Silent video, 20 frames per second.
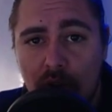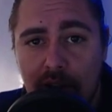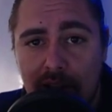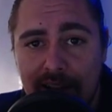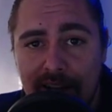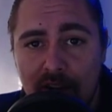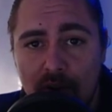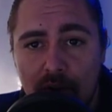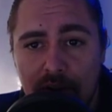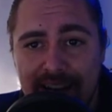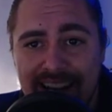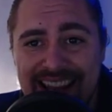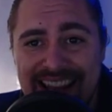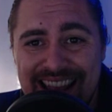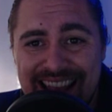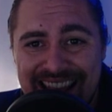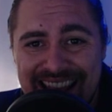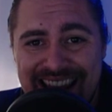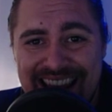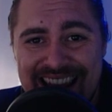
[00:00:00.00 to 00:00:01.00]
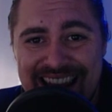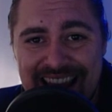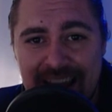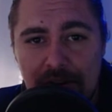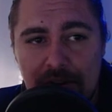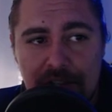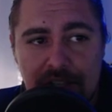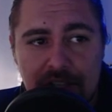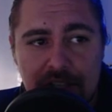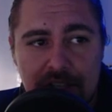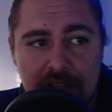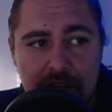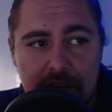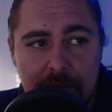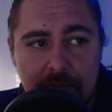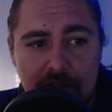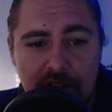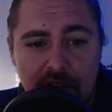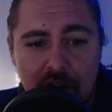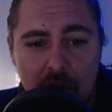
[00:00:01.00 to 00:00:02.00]
Litecoin, now is the
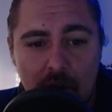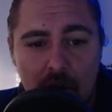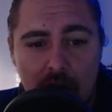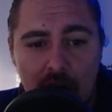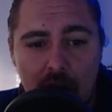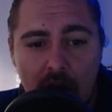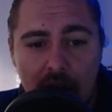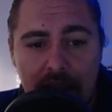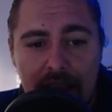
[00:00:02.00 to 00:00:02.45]
time to go long.